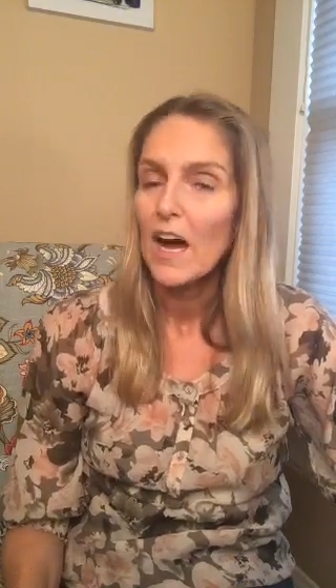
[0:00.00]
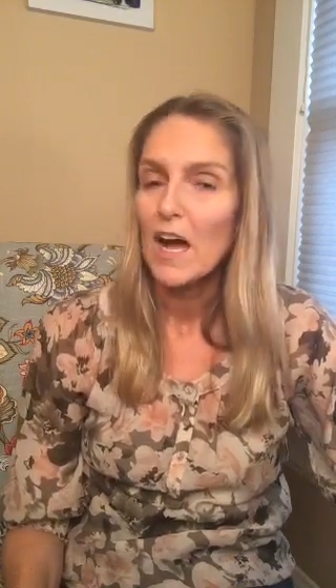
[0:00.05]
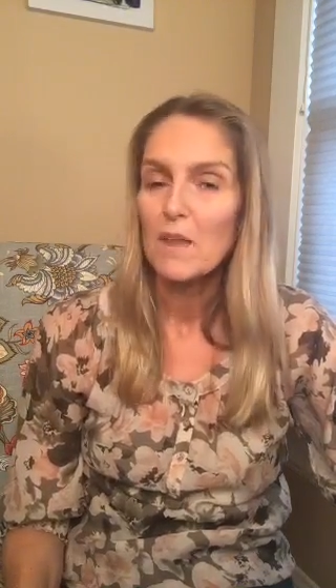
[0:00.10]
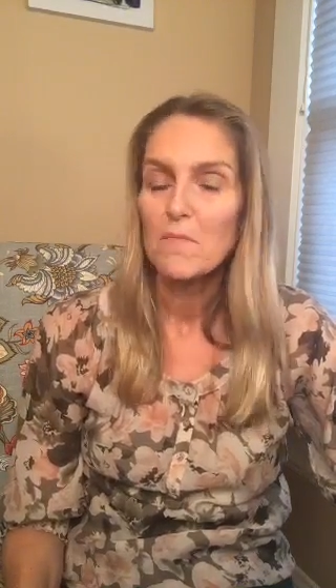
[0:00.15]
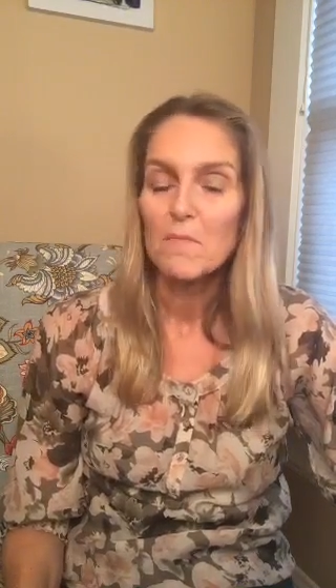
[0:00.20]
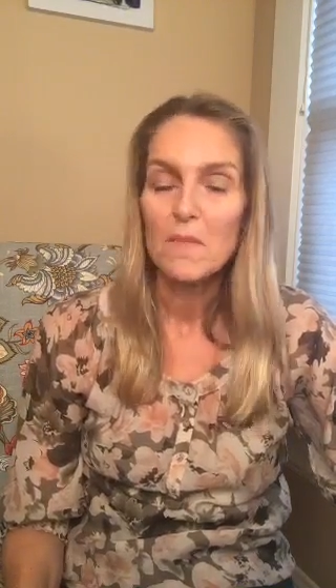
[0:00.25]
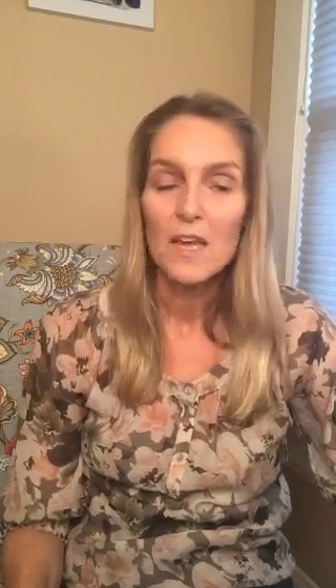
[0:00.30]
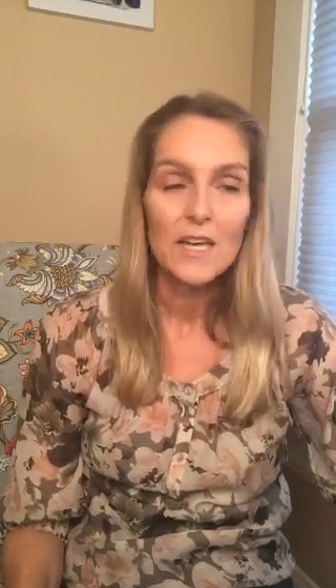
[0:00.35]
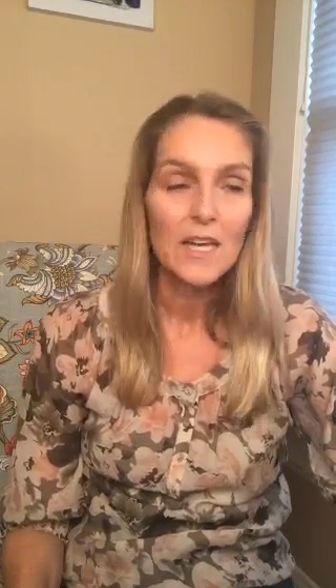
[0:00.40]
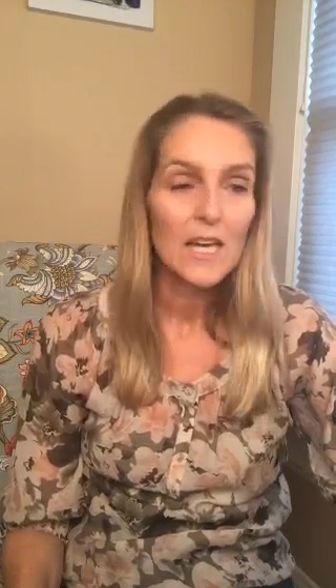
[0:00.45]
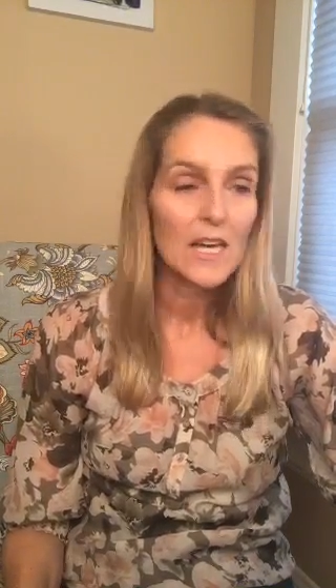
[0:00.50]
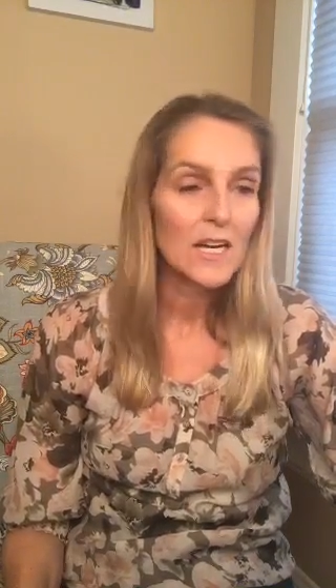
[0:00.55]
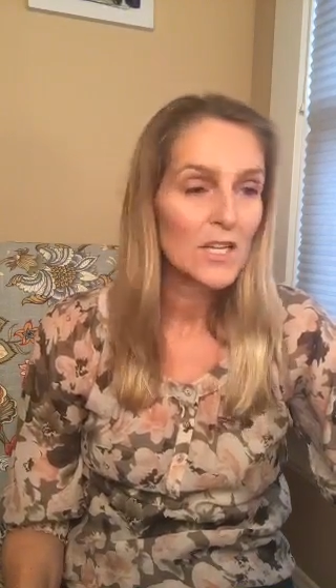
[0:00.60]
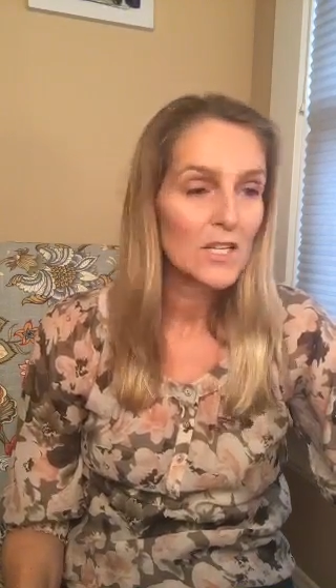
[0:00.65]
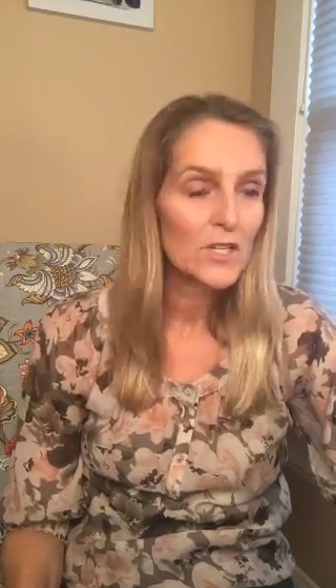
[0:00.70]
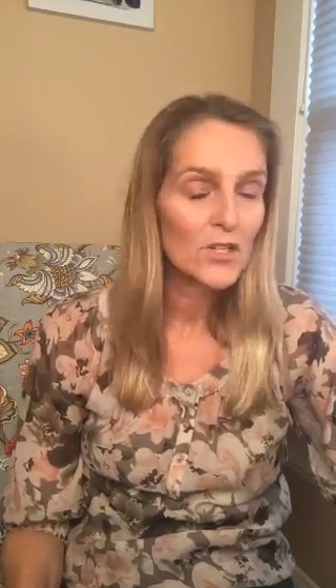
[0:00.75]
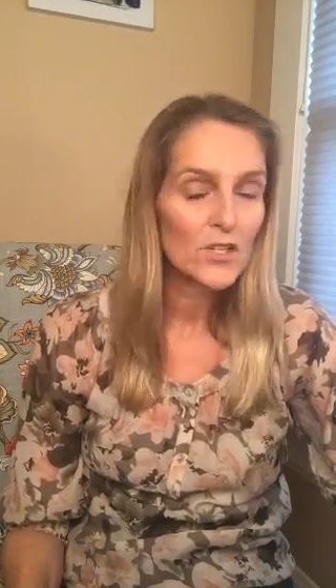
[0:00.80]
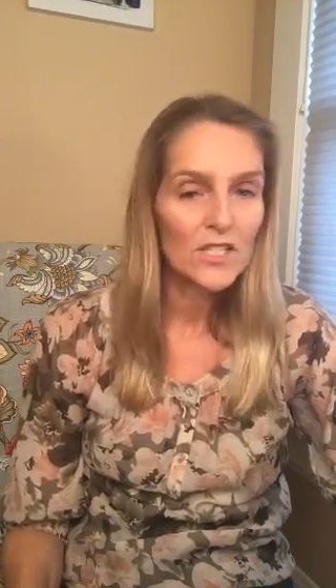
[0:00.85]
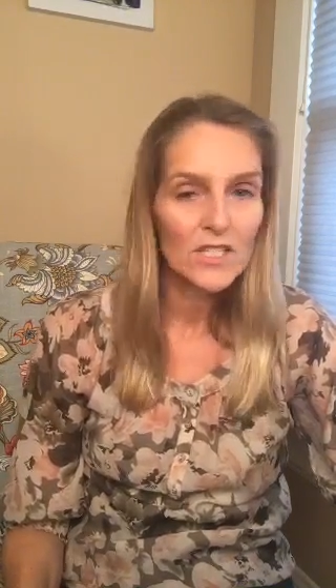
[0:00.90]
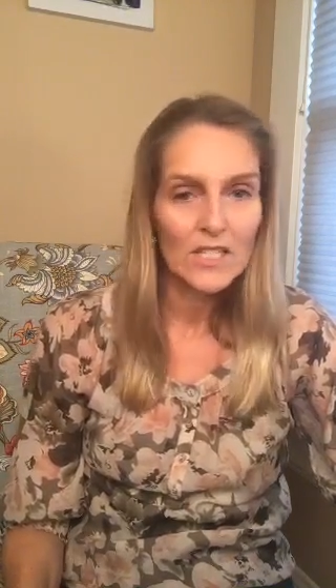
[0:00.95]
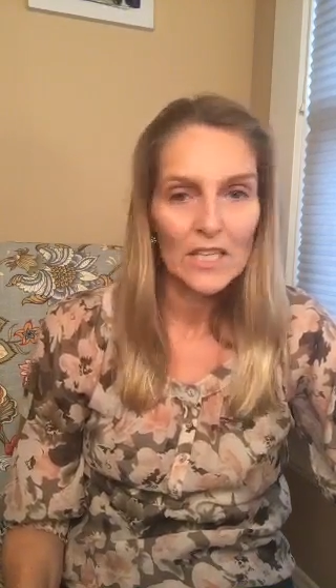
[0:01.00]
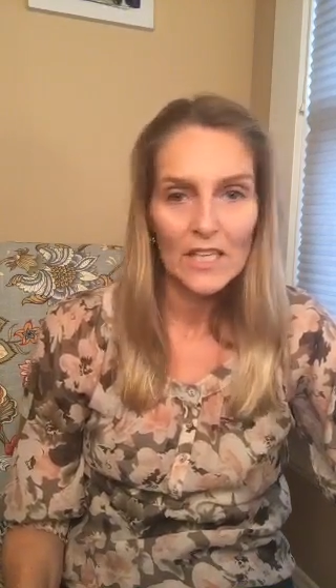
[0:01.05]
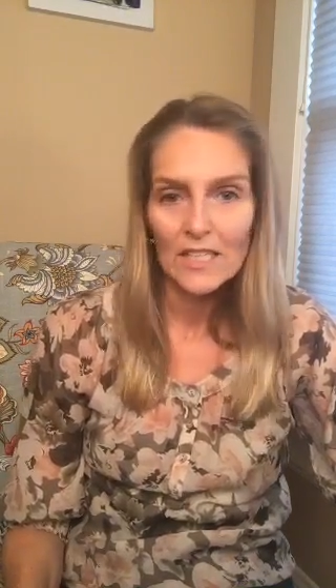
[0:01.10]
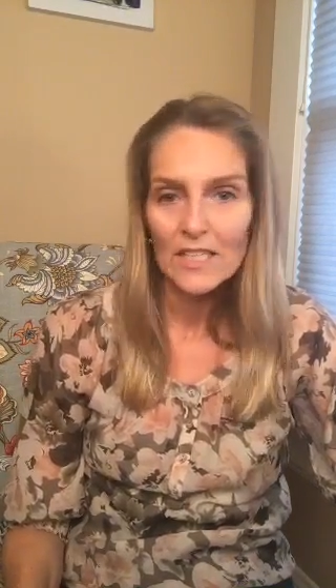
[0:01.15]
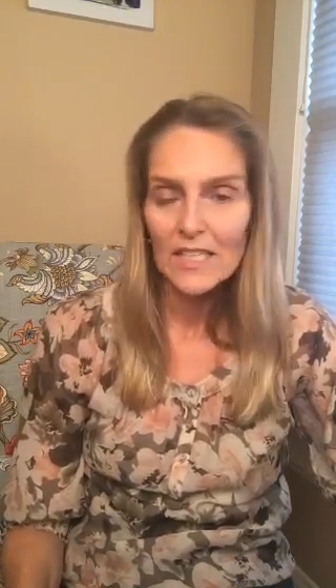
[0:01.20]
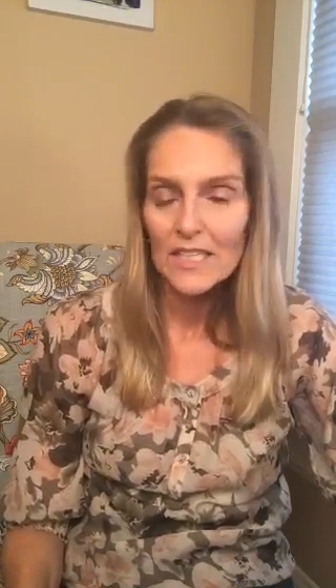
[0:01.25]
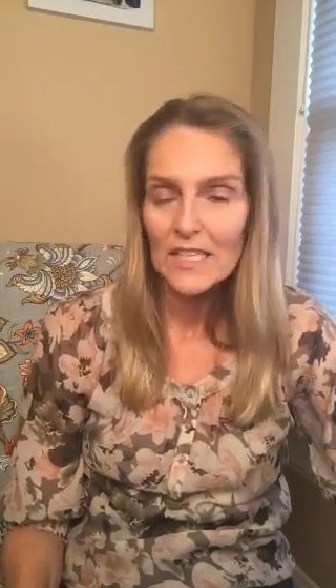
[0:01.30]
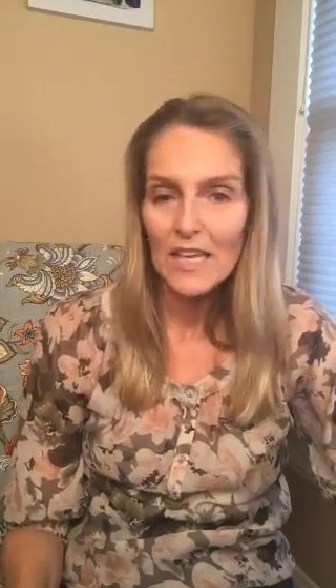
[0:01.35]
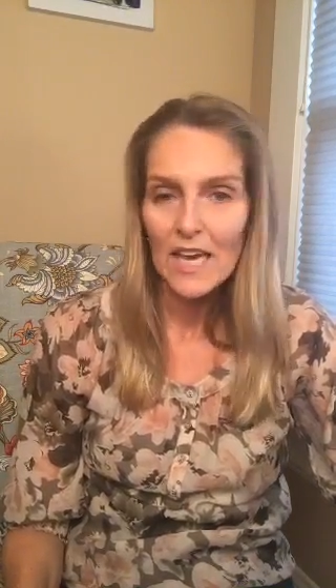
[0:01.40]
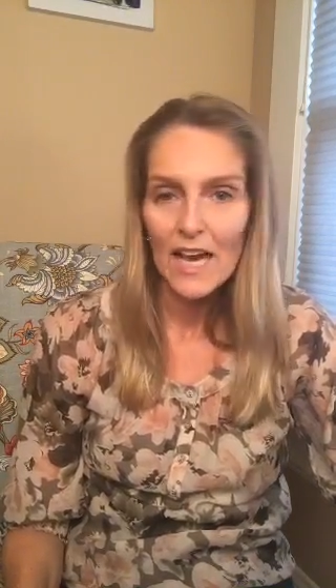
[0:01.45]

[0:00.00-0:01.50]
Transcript: I may not understand it